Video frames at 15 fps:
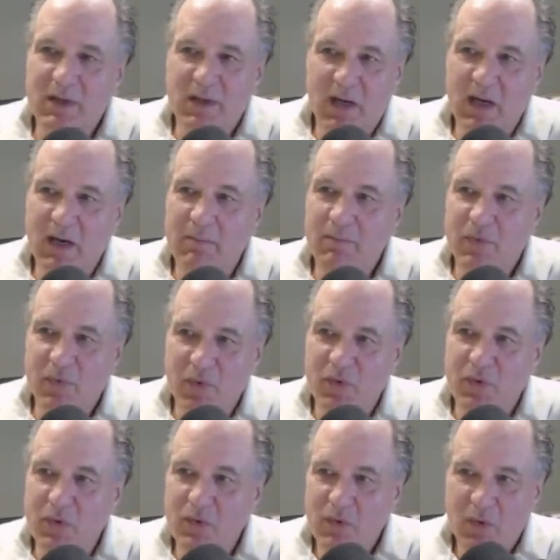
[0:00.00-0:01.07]
time
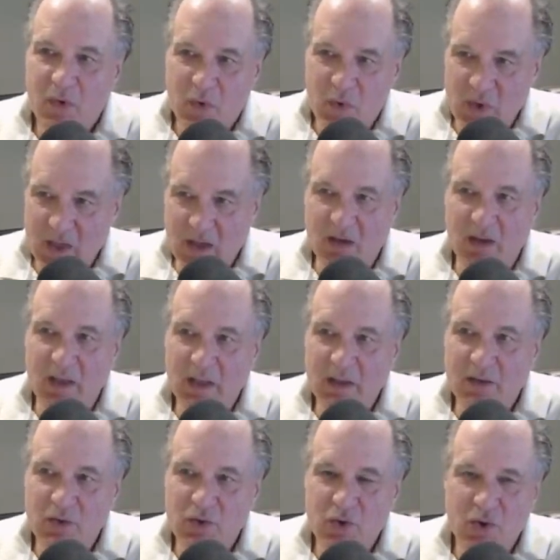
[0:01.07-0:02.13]
through quickly
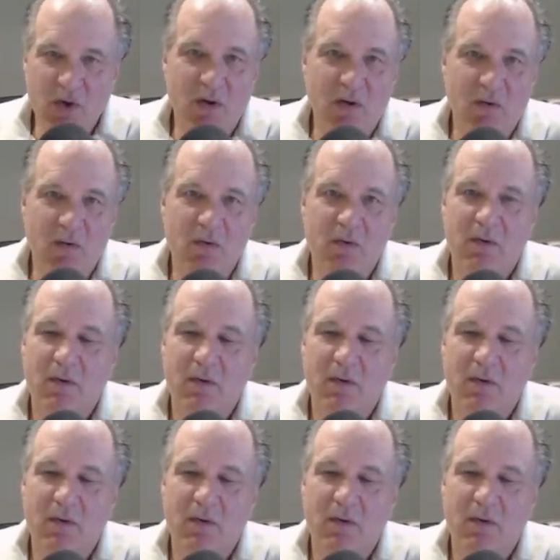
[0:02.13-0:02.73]
to show